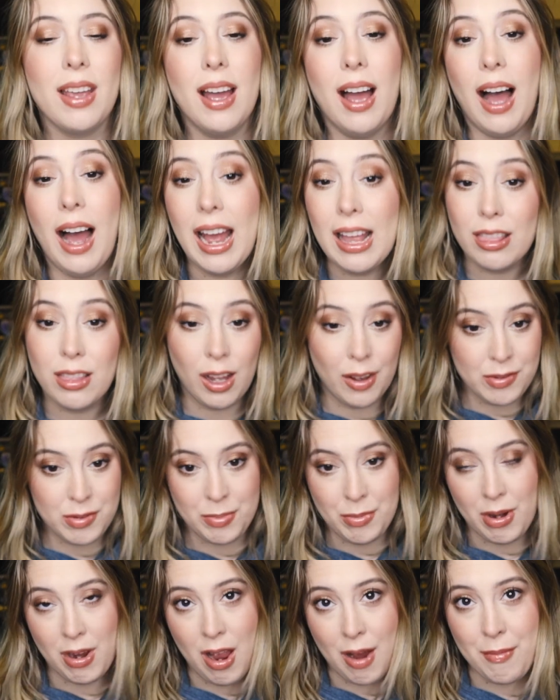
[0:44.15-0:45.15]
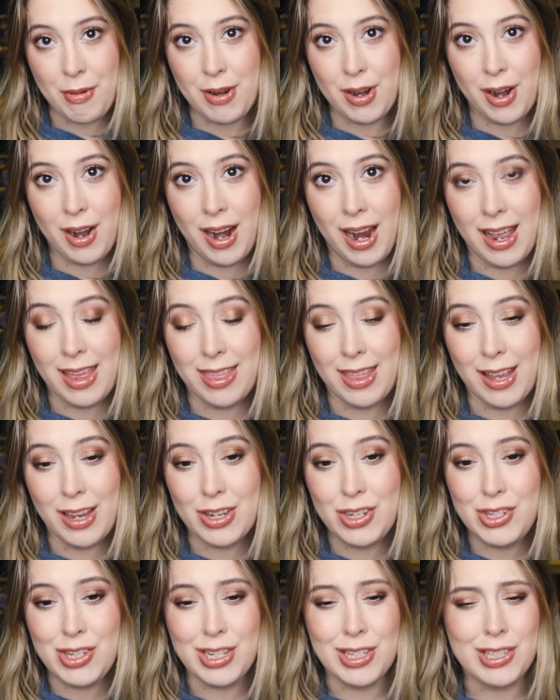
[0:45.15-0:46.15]
I love Sabrina Carpenter. I think
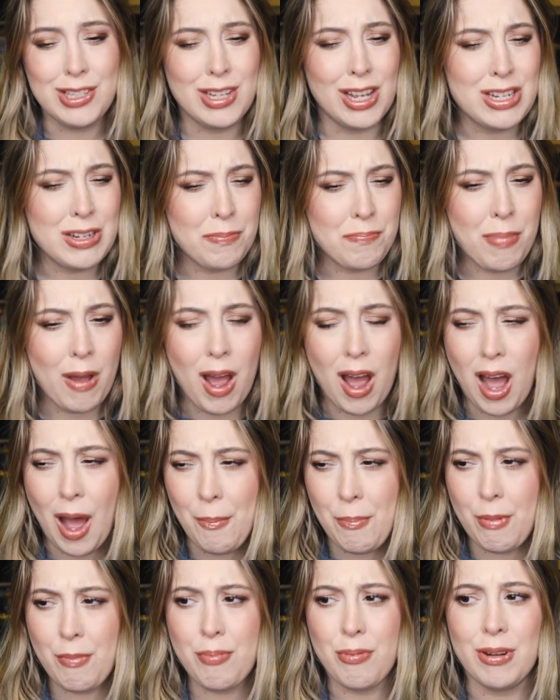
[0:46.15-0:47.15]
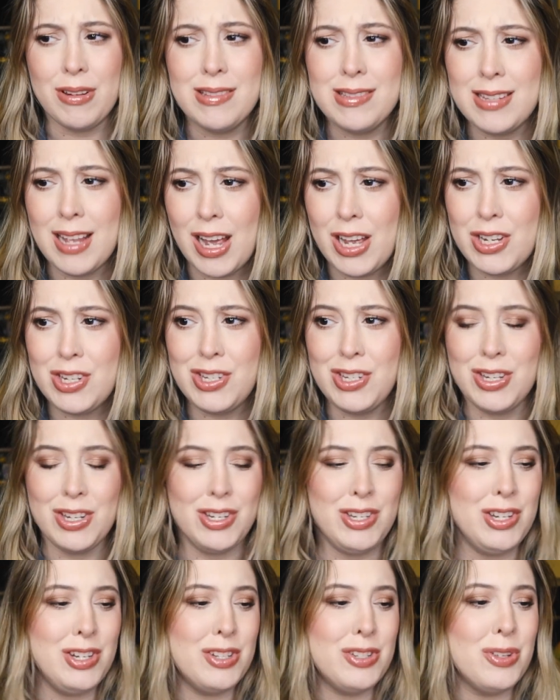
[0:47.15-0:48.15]
she's such a pop princess.
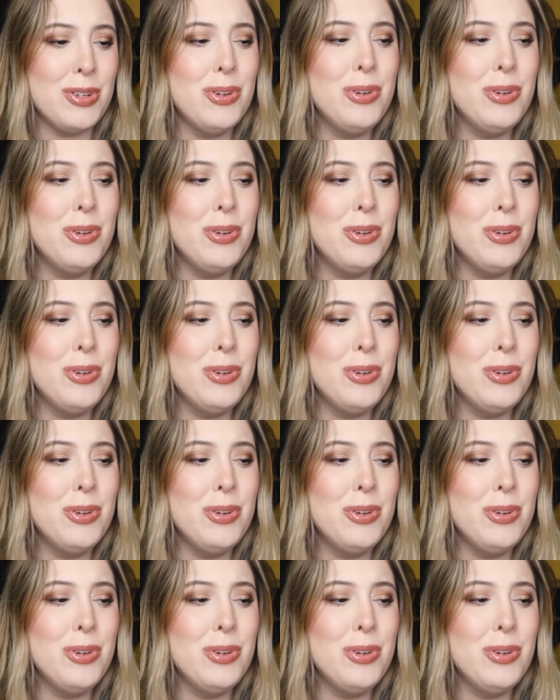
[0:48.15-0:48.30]
She just